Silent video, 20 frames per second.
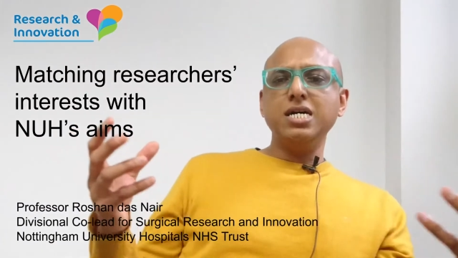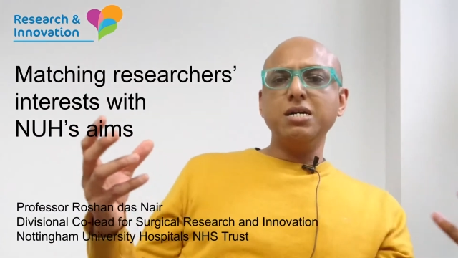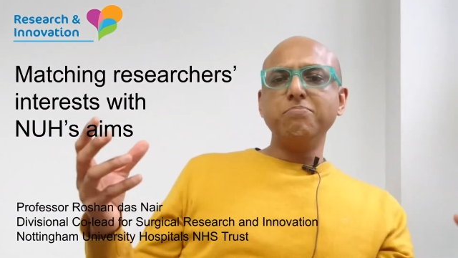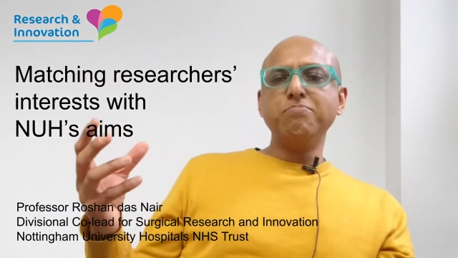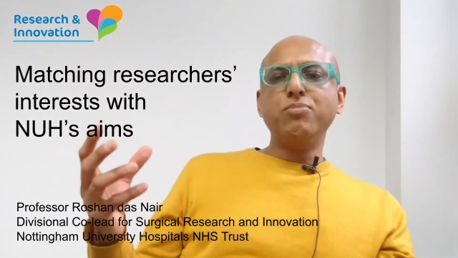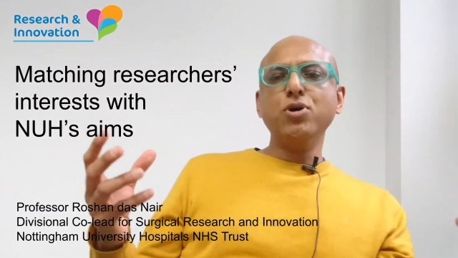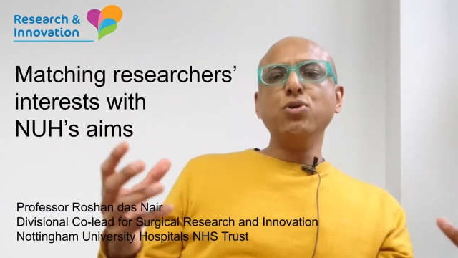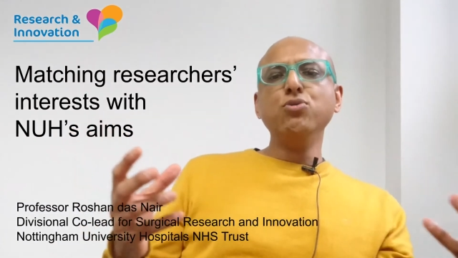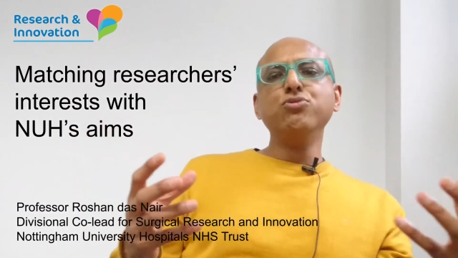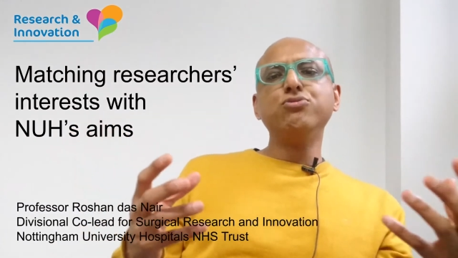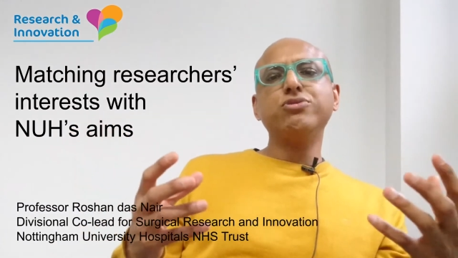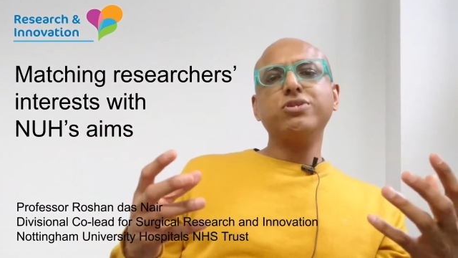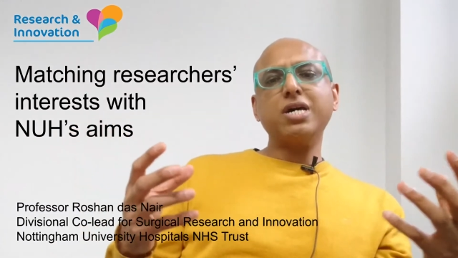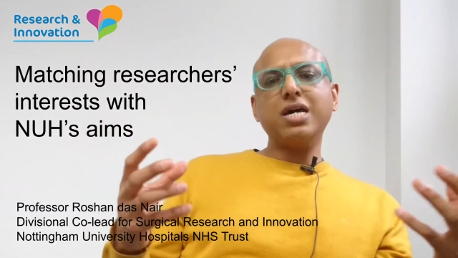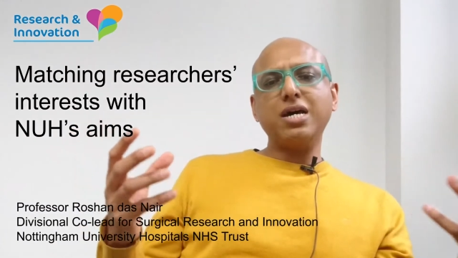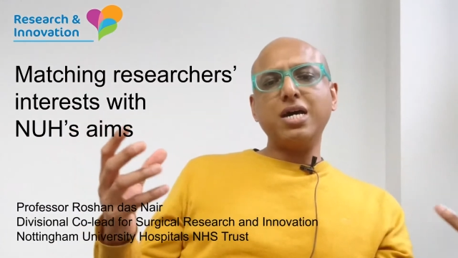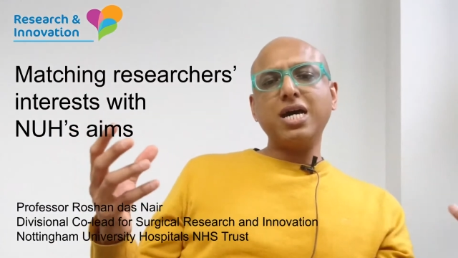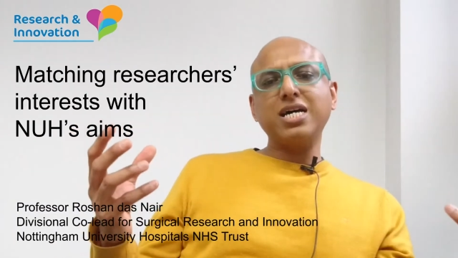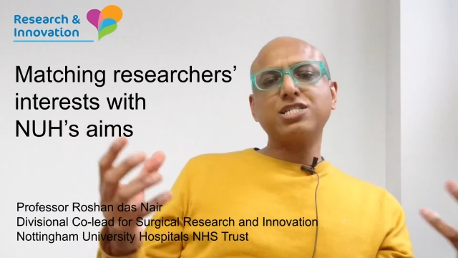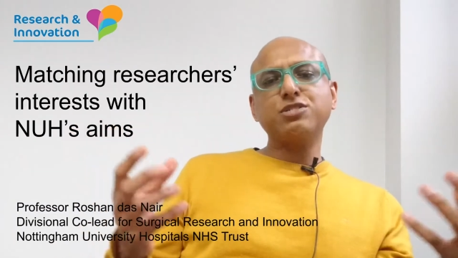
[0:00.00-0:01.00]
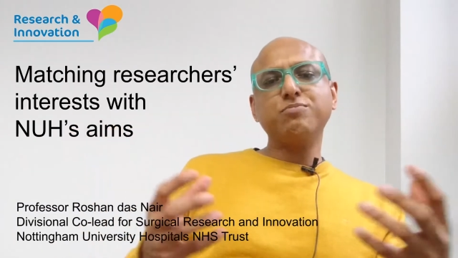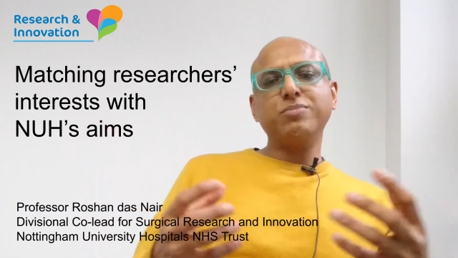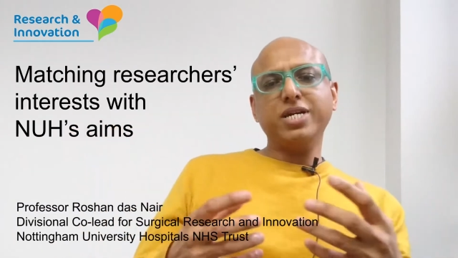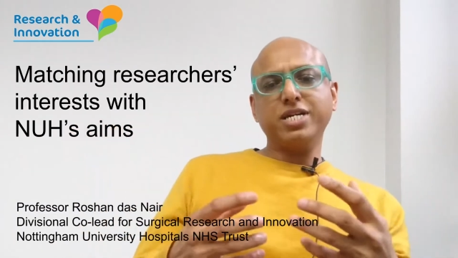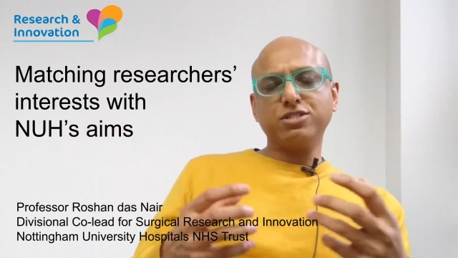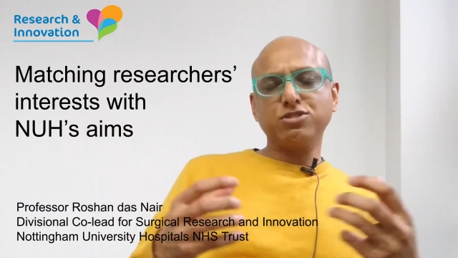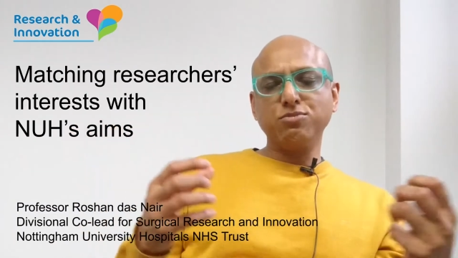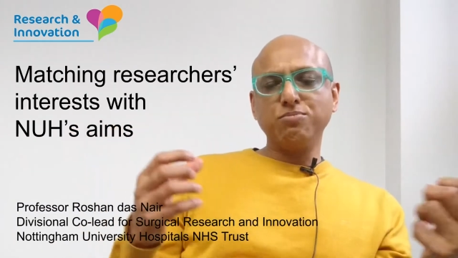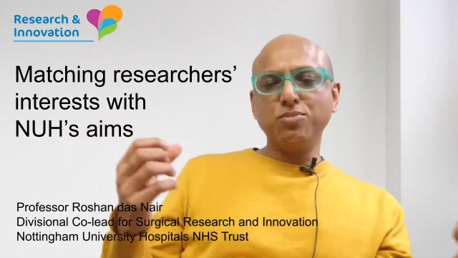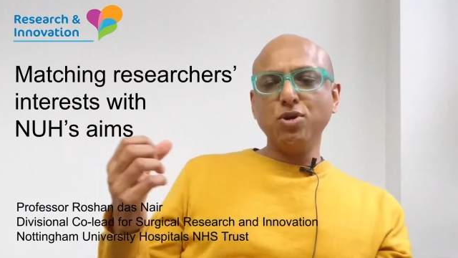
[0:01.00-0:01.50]
both
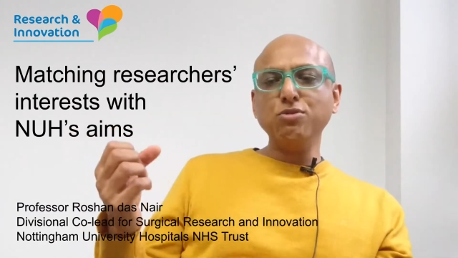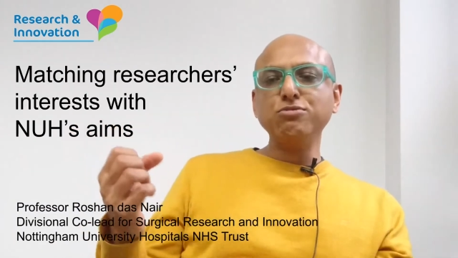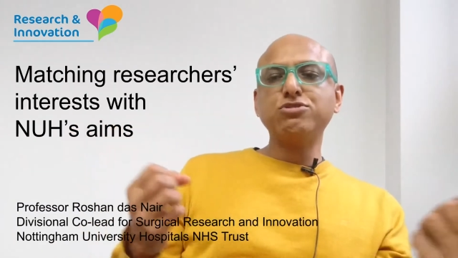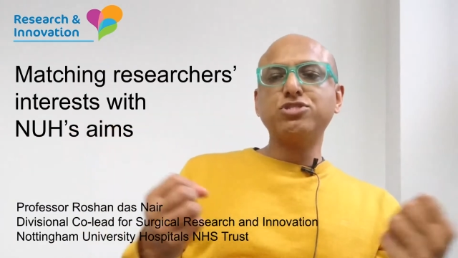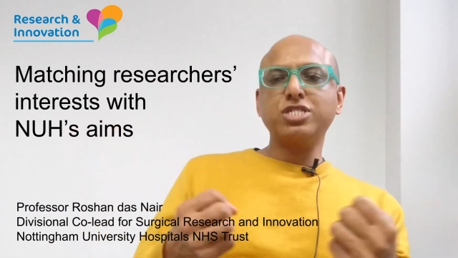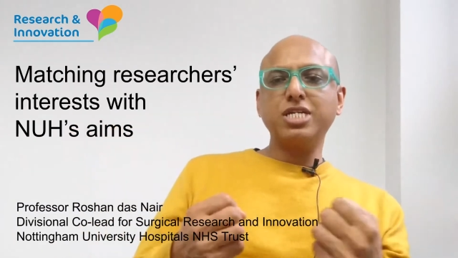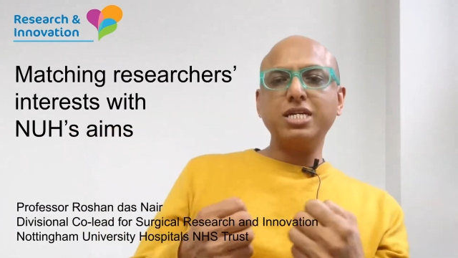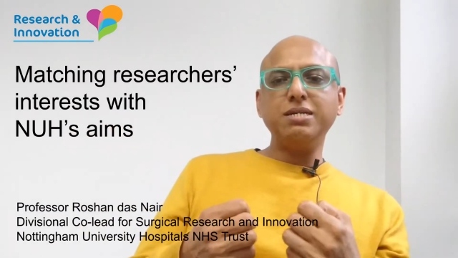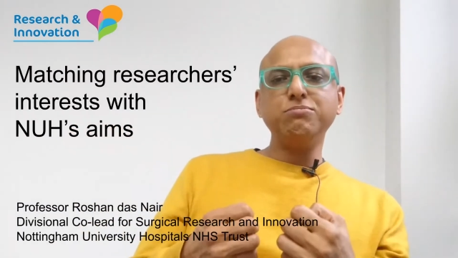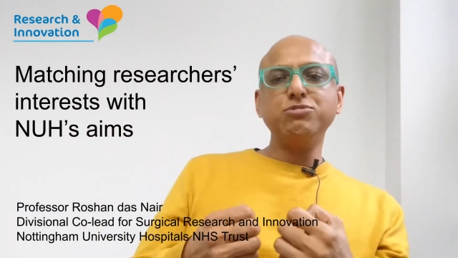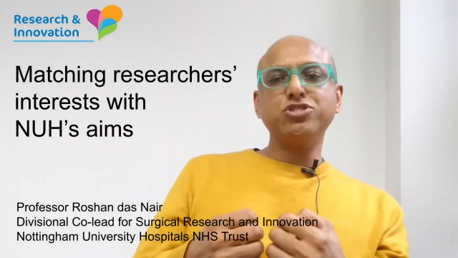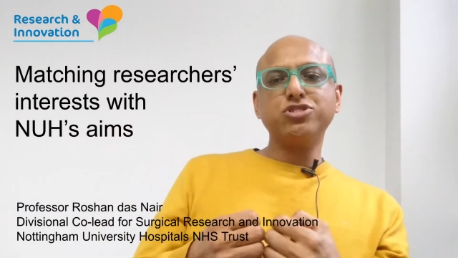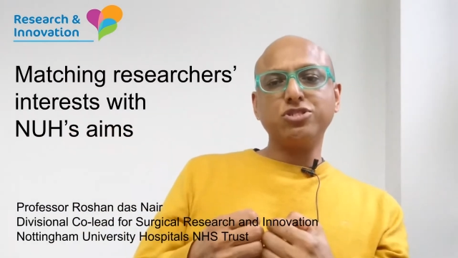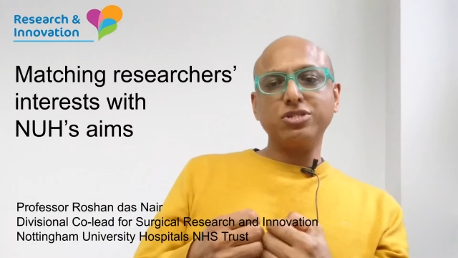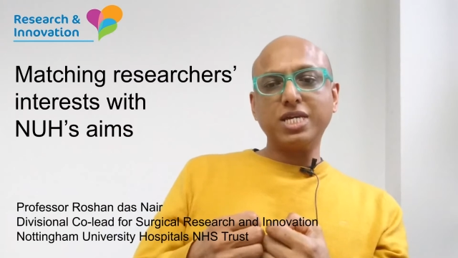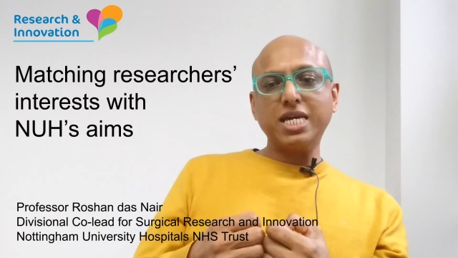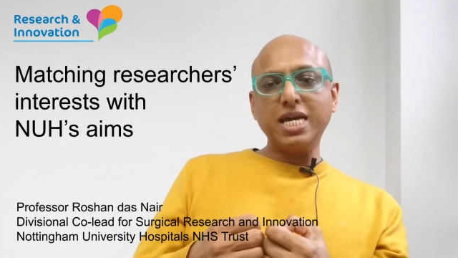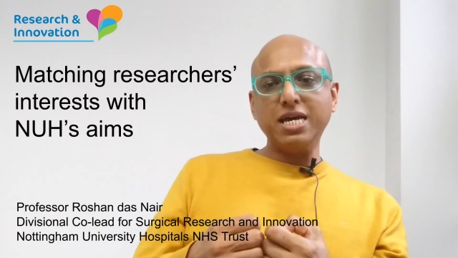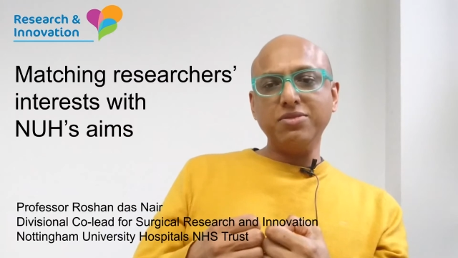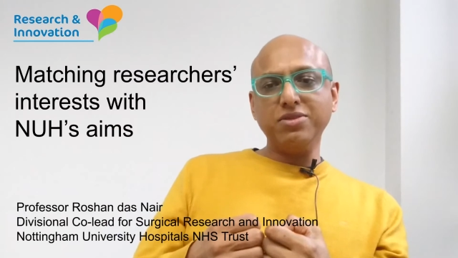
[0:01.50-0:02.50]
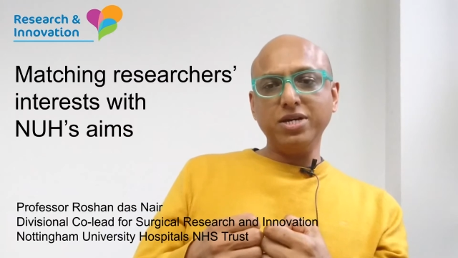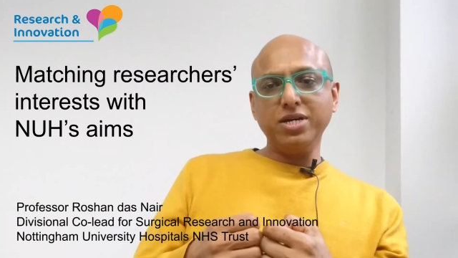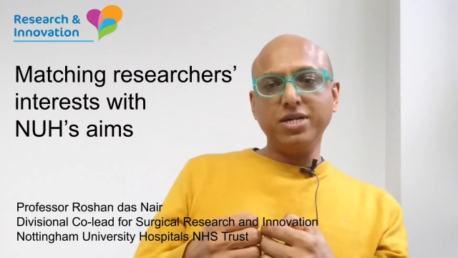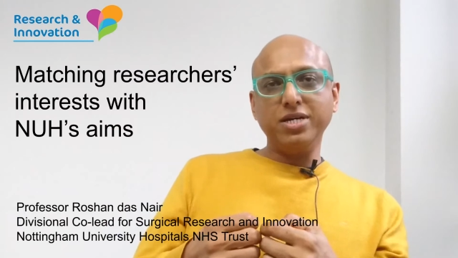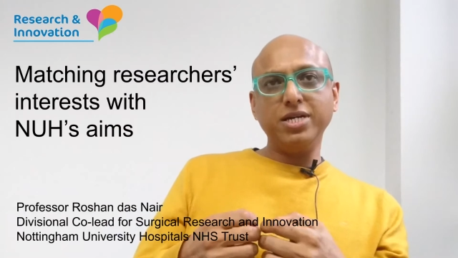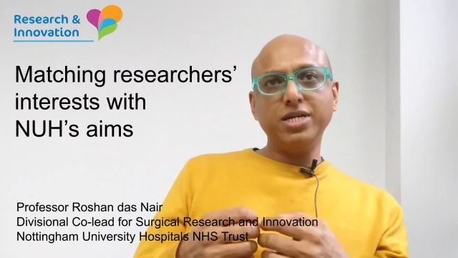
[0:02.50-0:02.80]
aspects or both teams together